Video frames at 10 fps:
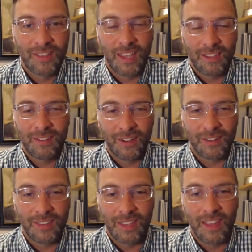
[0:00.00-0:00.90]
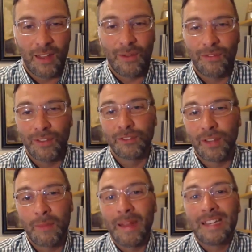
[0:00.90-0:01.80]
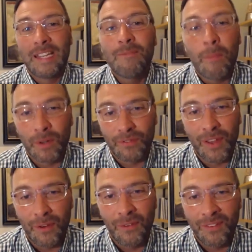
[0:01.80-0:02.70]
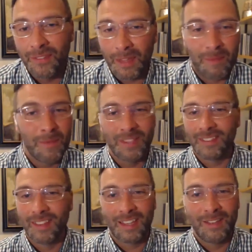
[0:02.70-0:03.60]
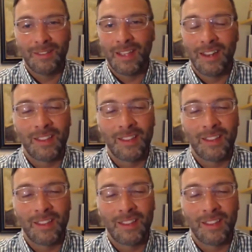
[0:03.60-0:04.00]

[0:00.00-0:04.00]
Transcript: take seriously the I refuse to let my team members fail, like maybe it's like right.